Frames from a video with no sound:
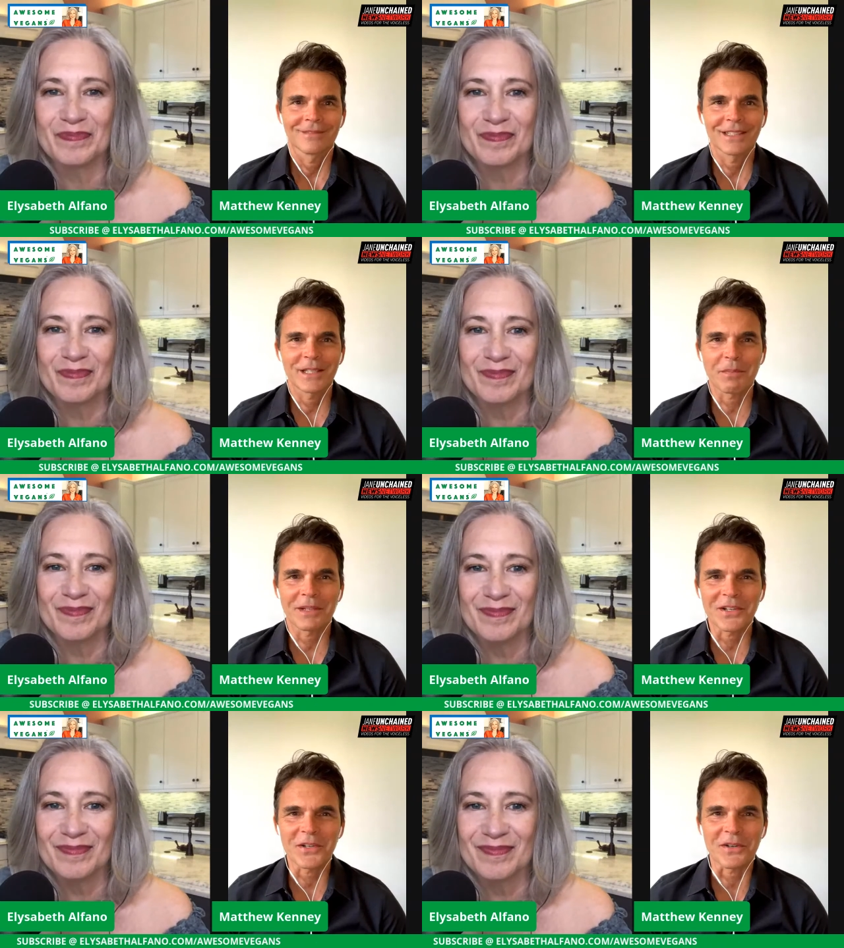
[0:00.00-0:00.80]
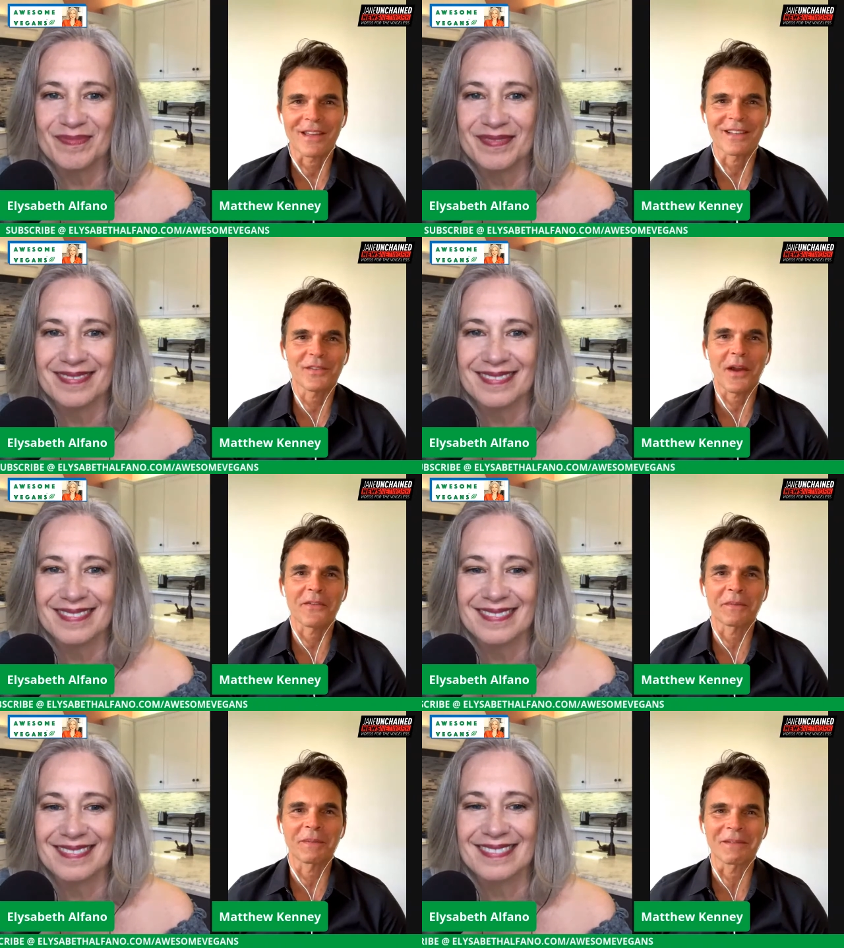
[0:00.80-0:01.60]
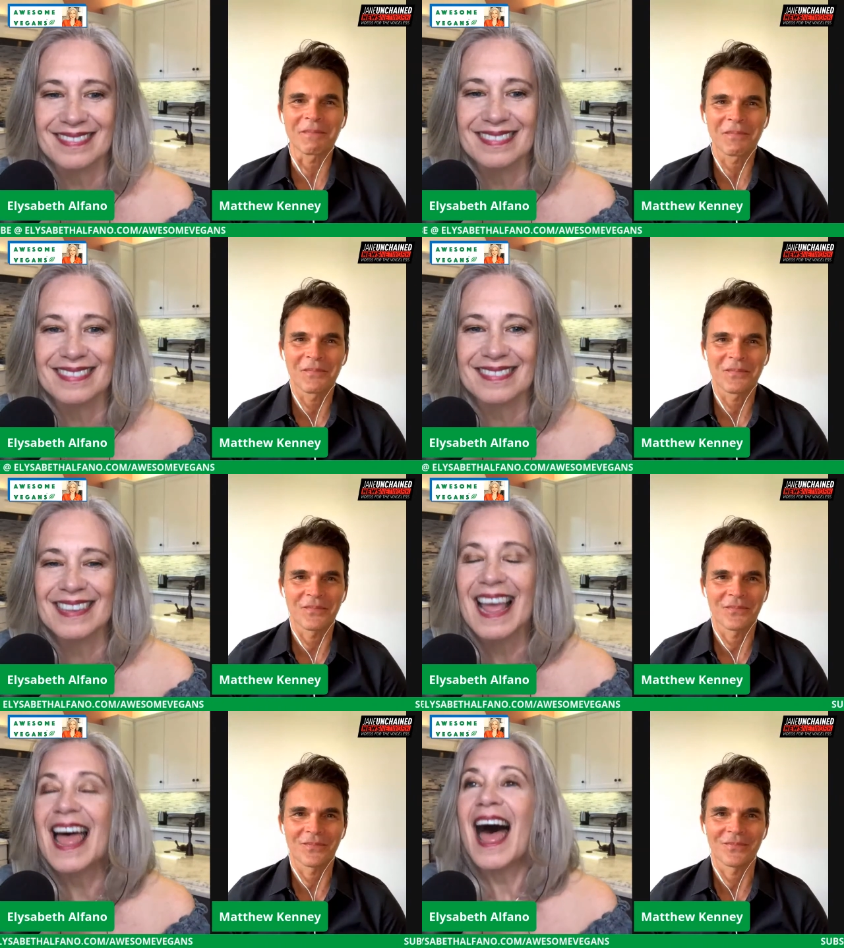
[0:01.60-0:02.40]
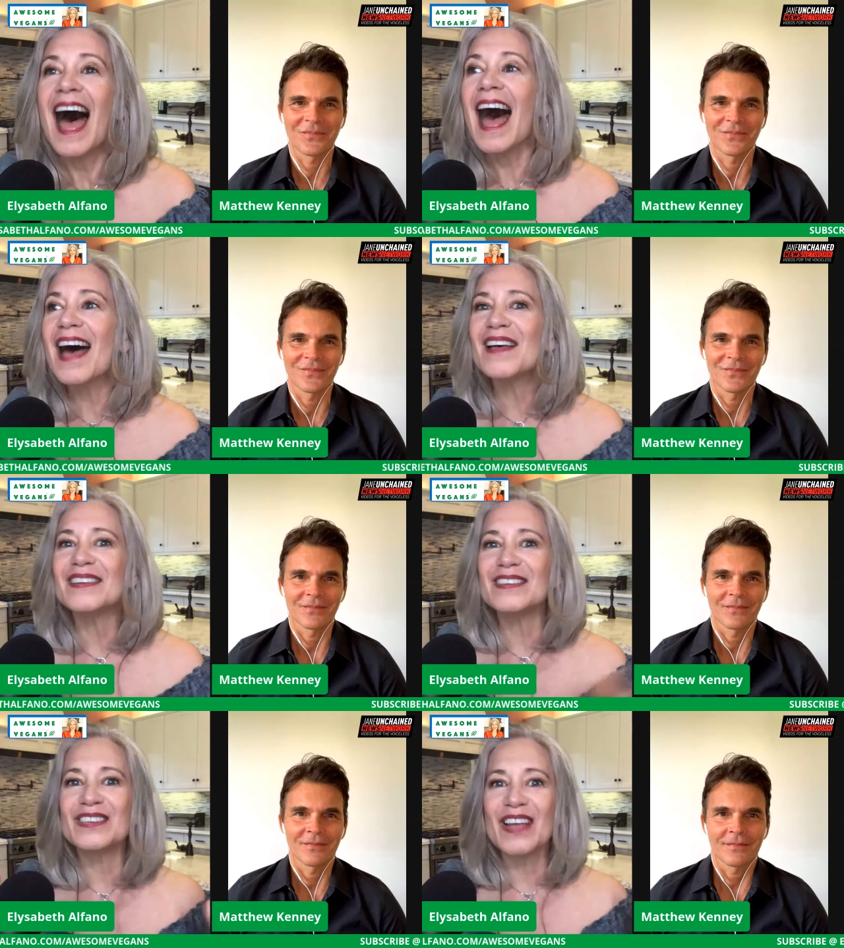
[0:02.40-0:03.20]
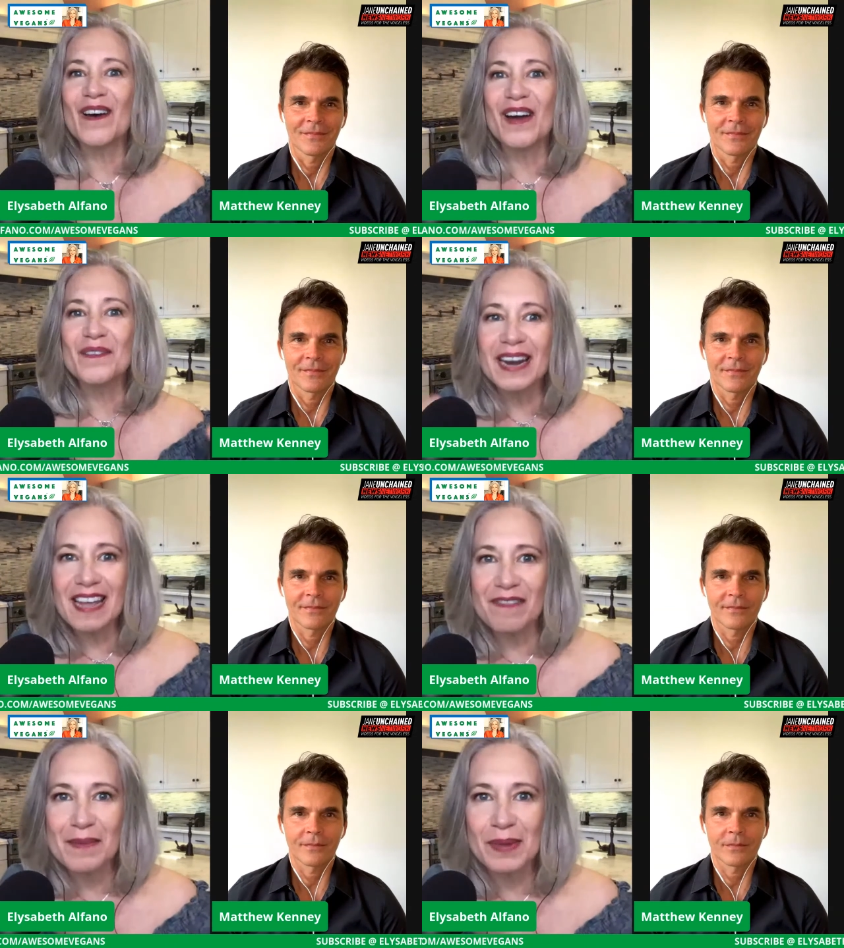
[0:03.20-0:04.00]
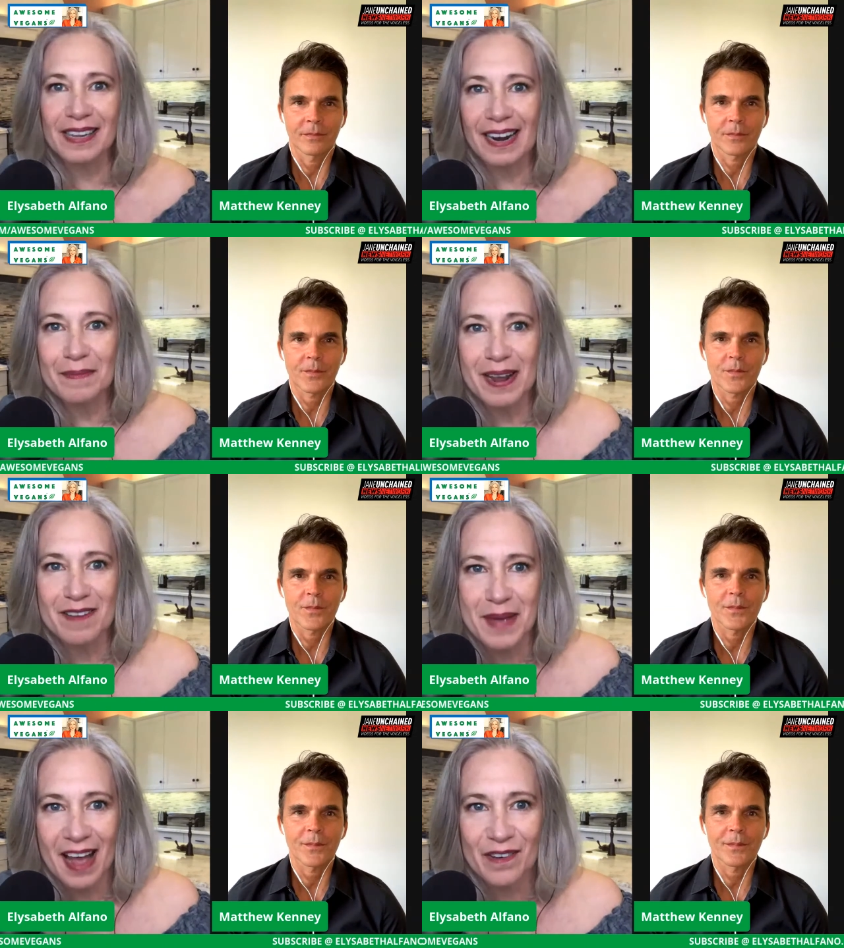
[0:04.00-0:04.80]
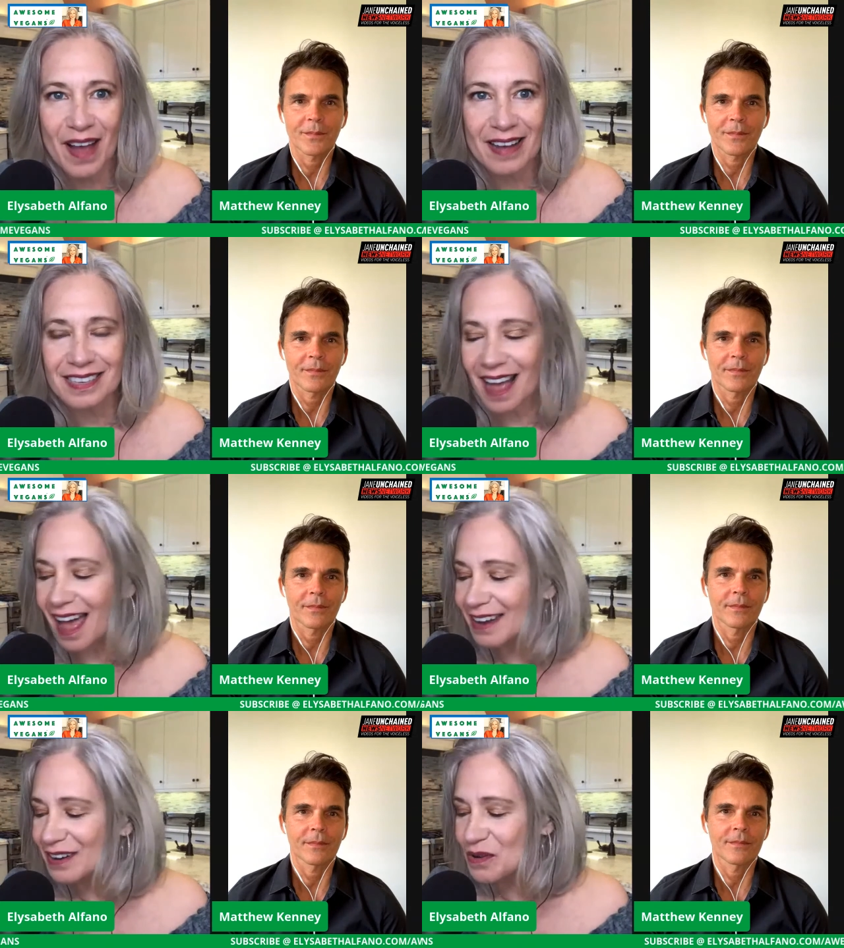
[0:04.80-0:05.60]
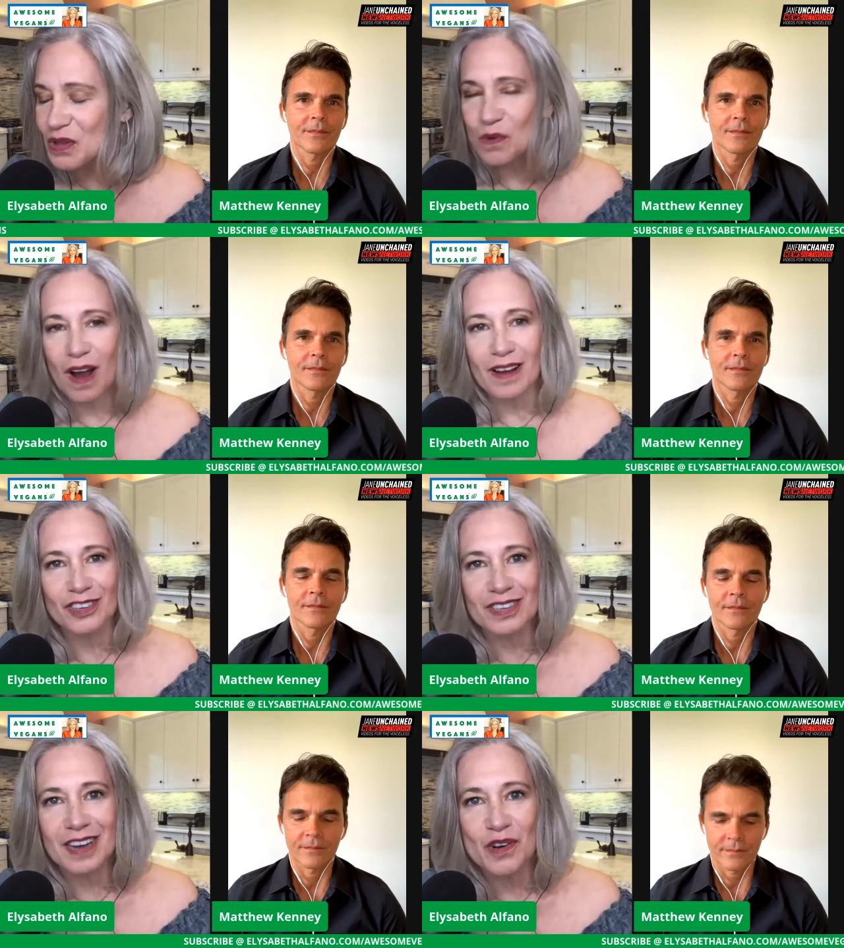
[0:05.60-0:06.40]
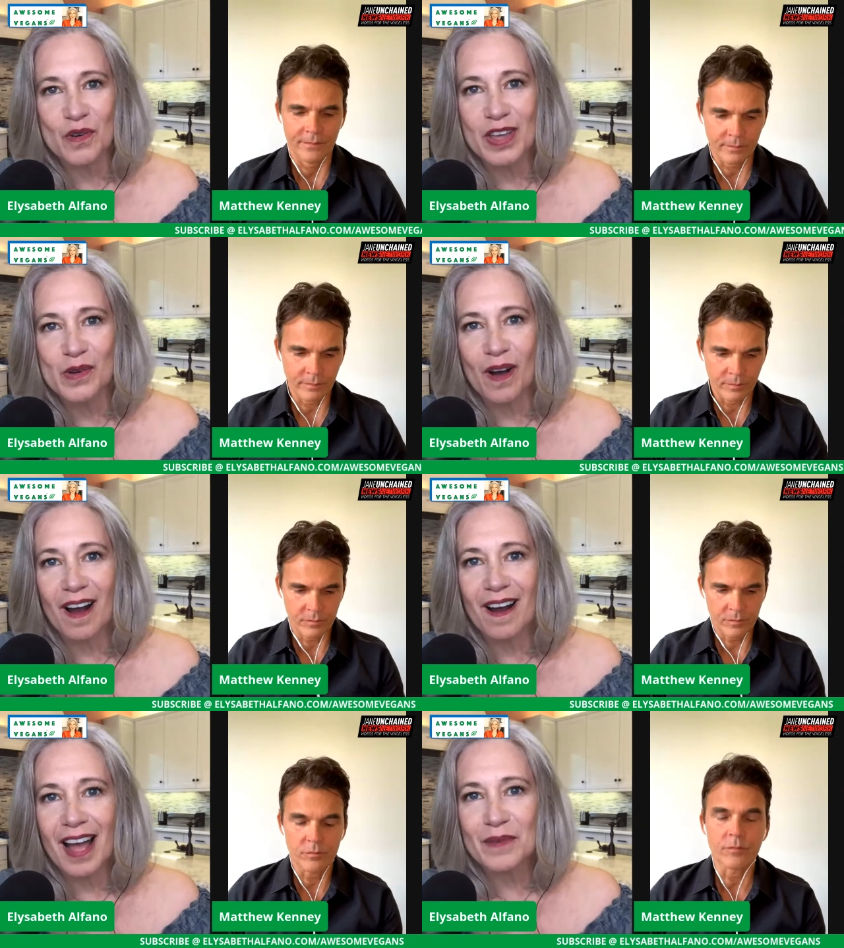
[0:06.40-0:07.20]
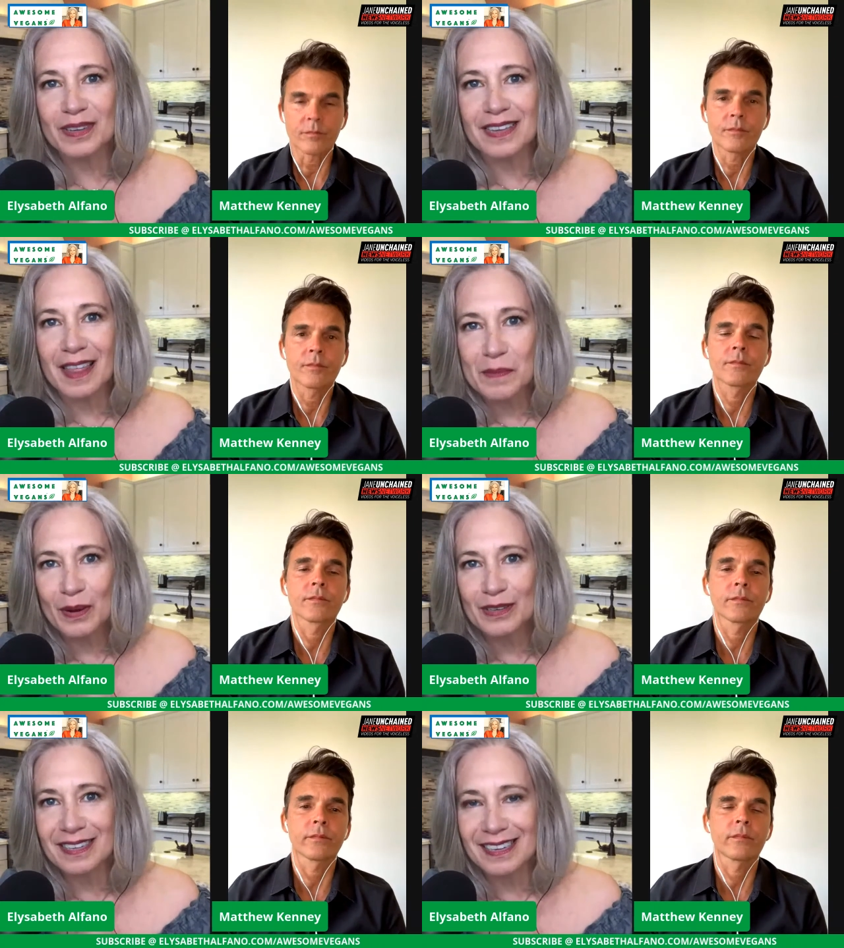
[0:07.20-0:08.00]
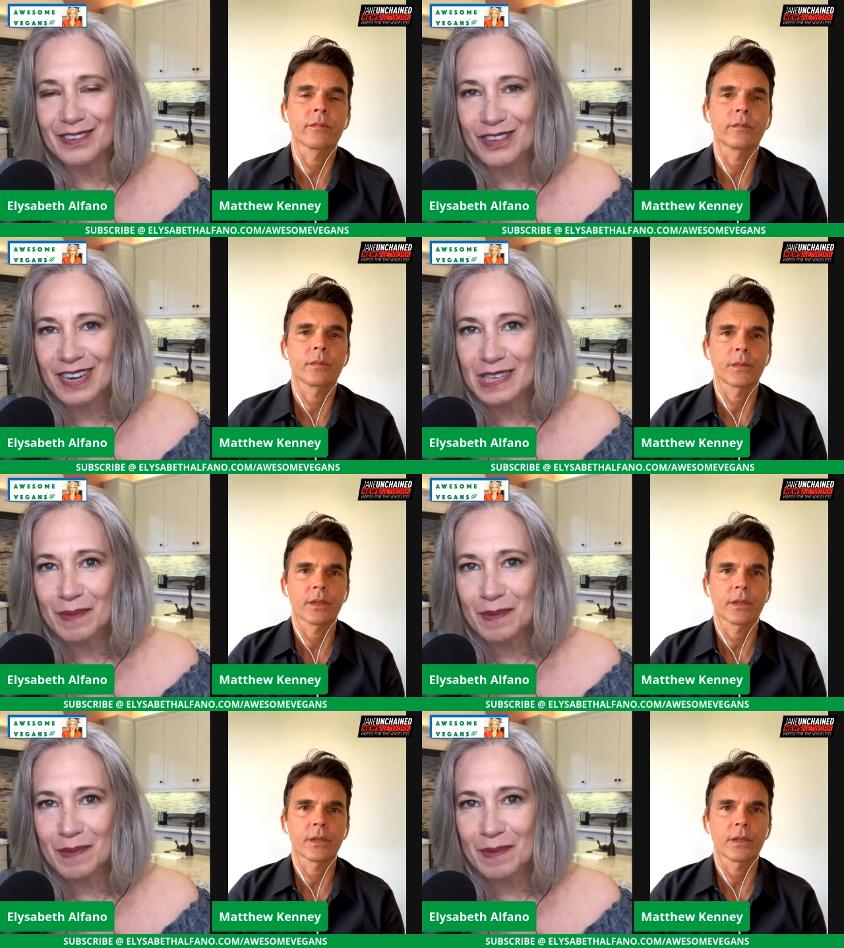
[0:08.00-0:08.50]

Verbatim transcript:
Speaker 1: It's a pleasure. Thanks for having me.
Speaker 2: Uh, so I want to give you a little bit of background on who you are and just how great you are. I will say that personally, you changed